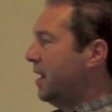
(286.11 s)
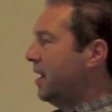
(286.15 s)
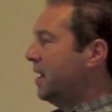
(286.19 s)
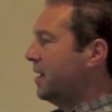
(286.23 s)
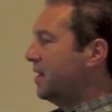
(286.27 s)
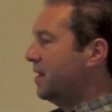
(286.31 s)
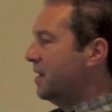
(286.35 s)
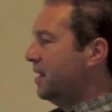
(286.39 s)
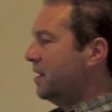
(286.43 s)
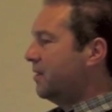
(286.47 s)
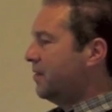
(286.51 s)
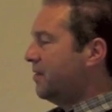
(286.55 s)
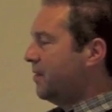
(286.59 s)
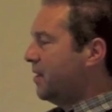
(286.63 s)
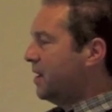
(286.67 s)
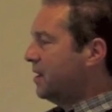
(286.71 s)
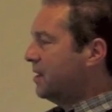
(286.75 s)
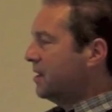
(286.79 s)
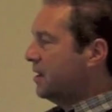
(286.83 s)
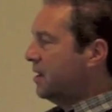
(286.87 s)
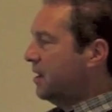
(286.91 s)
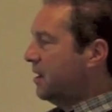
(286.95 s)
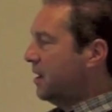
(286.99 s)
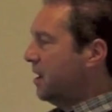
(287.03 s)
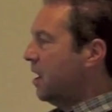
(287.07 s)
And I think
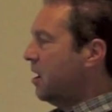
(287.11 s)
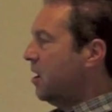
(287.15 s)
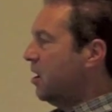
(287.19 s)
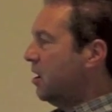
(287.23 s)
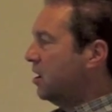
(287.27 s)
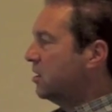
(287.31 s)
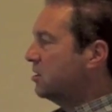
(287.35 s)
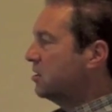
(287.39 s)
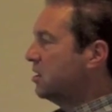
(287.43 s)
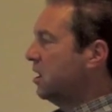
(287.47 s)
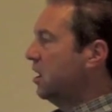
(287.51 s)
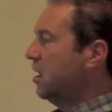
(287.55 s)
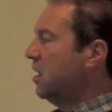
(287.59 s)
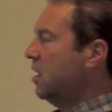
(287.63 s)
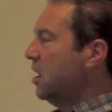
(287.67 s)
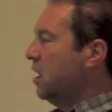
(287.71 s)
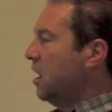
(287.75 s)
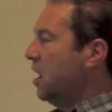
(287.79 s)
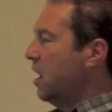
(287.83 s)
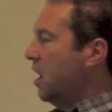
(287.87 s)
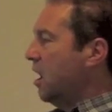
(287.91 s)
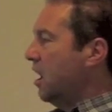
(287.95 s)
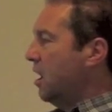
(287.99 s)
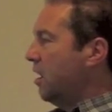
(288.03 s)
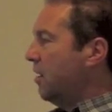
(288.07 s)
finding the art
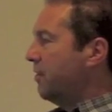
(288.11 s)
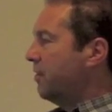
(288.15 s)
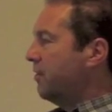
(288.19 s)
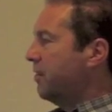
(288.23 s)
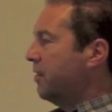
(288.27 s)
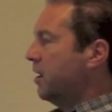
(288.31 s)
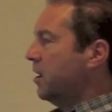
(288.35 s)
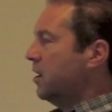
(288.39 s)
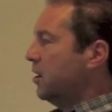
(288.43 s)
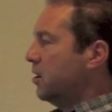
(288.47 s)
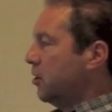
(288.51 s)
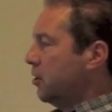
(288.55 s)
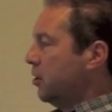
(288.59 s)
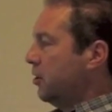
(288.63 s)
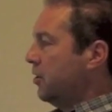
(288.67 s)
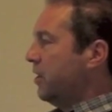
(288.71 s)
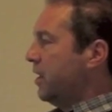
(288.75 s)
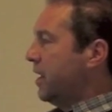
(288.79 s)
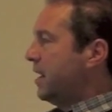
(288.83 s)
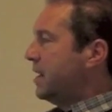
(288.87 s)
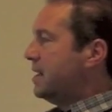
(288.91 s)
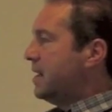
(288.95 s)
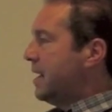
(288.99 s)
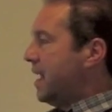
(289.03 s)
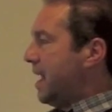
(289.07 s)
of
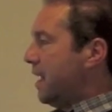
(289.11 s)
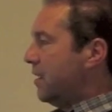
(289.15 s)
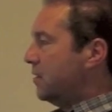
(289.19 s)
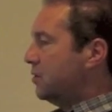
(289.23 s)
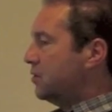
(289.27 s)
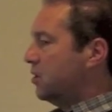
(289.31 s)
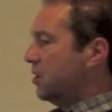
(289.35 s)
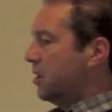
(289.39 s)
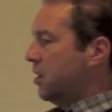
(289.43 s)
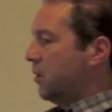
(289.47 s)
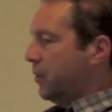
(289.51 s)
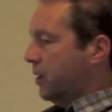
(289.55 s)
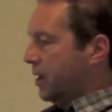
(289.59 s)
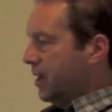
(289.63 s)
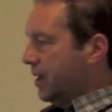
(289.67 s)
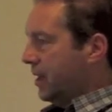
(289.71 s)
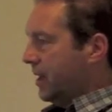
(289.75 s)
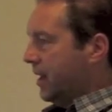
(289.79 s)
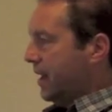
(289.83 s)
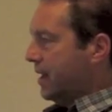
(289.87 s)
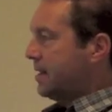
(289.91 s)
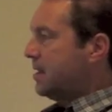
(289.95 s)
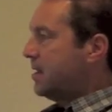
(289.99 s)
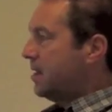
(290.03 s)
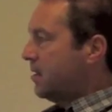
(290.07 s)
cutting that down so that we can
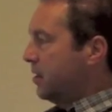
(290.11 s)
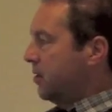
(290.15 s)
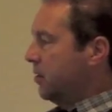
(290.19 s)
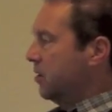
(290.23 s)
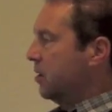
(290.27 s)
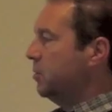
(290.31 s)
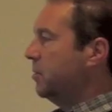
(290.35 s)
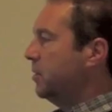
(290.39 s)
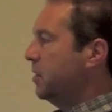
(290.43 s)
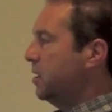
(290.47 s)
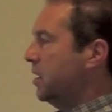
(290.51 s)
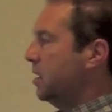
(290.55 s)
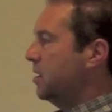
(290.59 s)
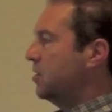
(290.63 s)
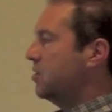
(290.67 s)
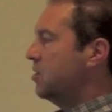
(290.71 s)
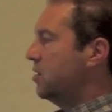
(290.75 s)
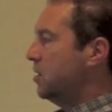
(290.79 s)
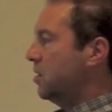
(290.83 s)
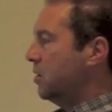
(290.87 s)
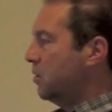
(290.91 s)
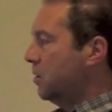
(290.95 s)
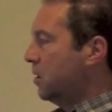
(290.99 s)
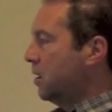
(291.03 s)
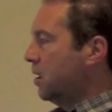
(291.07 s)
get to the nub of the
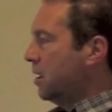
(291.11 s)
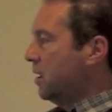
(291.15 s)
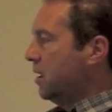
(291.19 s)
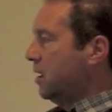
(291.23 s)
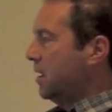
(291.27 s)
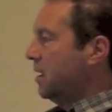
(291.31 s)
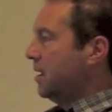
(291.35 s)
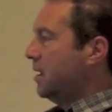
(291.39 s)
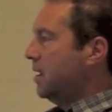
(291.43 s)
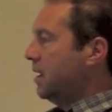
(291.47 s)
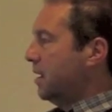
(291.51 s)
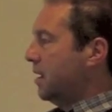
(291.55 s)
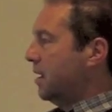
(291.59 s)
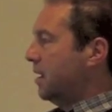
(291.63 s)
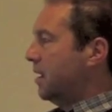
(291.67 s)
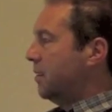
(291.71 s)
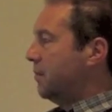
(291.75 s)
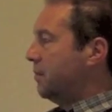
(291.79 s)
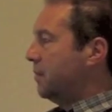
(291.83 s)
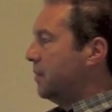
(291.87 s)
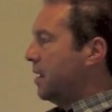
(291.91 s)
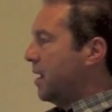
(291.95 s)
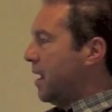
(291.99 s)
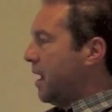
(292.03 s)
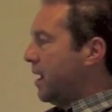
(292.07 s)
issue
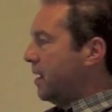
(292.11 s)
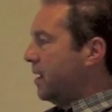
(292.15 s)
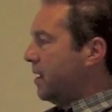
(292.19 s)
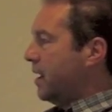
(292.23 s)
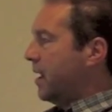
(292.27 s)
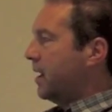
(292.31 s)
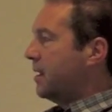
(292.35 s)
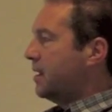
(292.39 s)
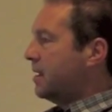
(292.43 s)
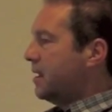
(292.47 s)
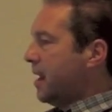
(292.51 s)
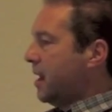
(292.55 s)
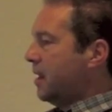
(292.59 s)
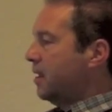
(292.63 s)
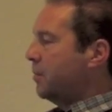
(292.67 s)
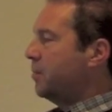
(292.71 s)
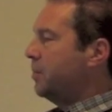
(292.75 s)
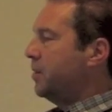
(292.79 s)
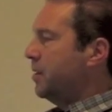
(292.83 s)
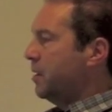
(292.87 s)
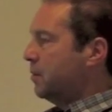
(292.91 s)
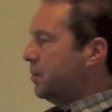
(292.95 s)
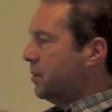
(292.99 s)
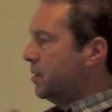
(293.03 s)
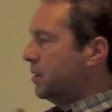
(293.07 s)
and
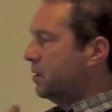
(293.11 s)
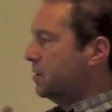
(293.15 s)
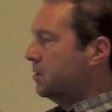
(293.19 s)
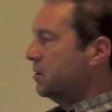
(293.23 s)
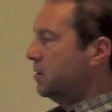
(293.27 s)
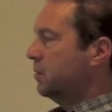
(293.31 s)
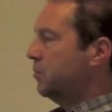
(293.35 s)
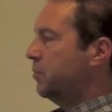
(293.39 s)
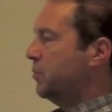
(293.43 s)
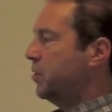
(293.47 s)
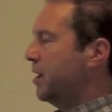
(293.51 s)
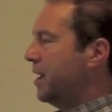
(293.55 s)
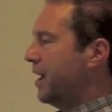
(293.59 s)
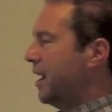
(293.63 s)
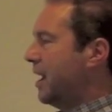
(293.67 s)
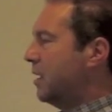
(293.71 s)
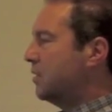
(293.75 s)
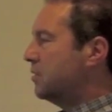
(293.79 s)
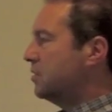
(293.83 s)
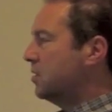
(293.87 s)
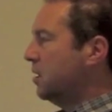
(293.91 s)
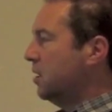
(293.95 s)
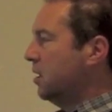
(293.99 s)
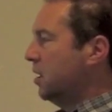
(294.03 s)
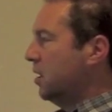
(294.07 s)
help people to bring
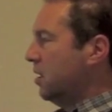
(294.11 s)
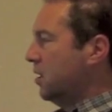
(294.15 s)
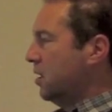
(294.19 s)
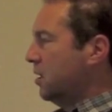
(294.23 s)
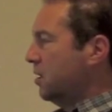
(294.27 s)
out